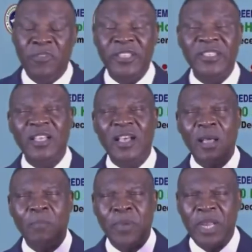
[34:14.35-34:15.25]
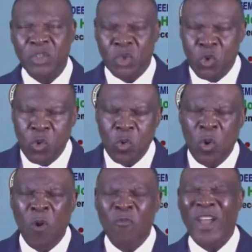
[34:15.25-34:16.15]
physical breakthrough,
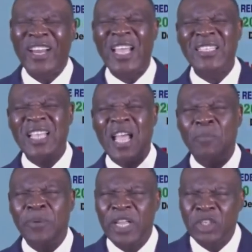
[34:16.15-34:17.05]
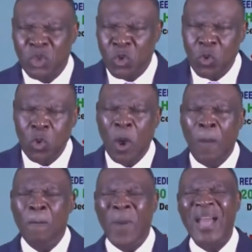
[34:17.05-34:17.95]
financial breakthrough,
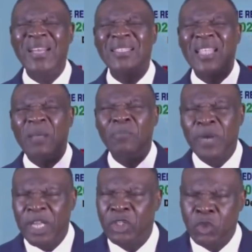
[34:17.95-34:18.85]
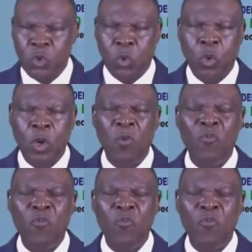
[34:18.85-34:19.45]
marital breakthrough.